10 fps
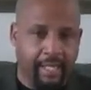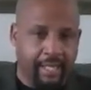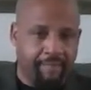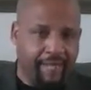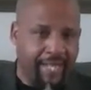
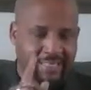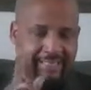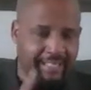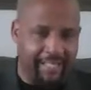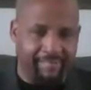If I
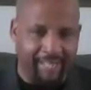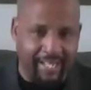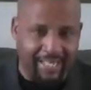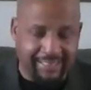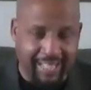
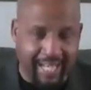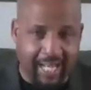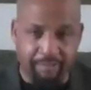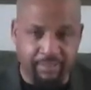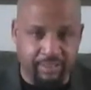asked a
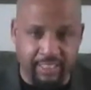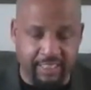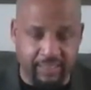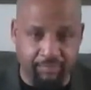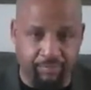high
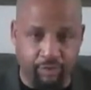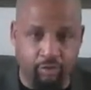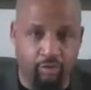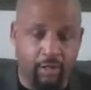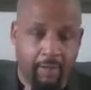percentage of
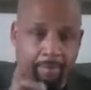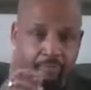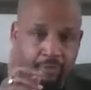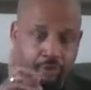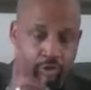you,
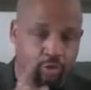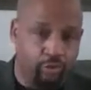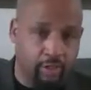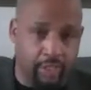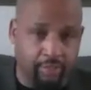do
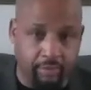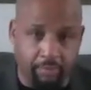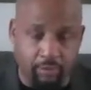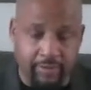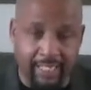you love the
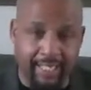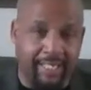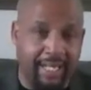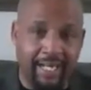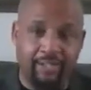Most High
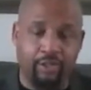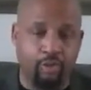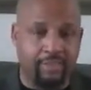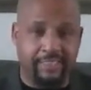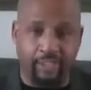God? You
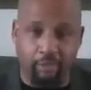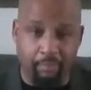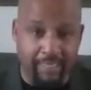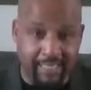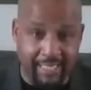would tell
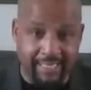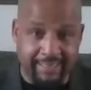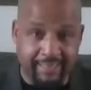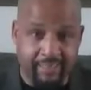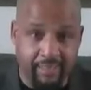me
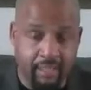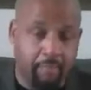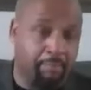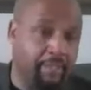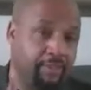yes.
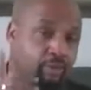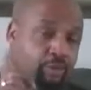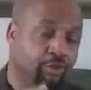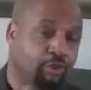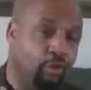But do
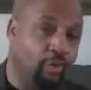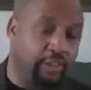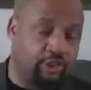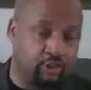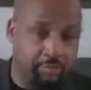you know in
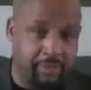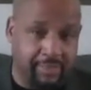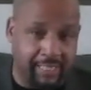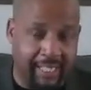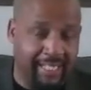the
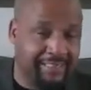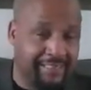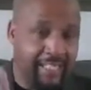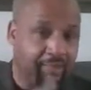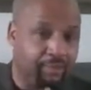scriptures, God
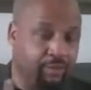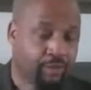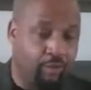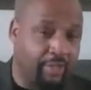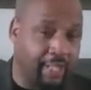said if you
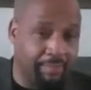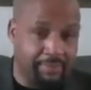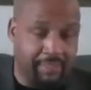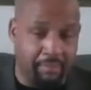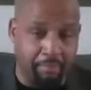don't keep
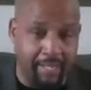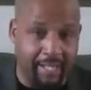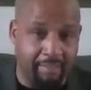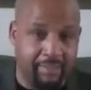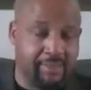his
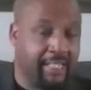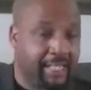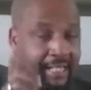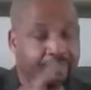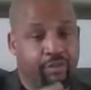commandments,
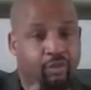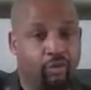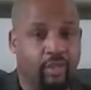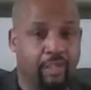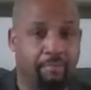if you
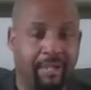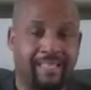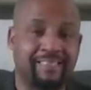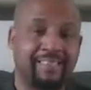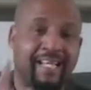don't live by
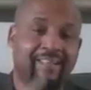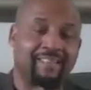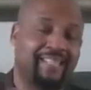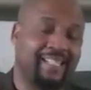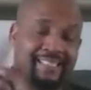his
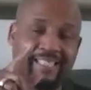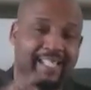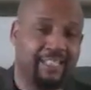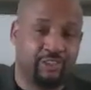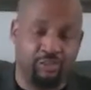standards, he
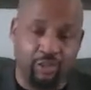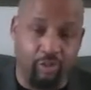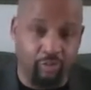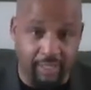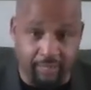says you
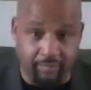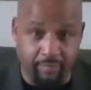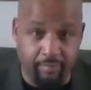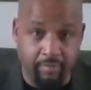don't love him.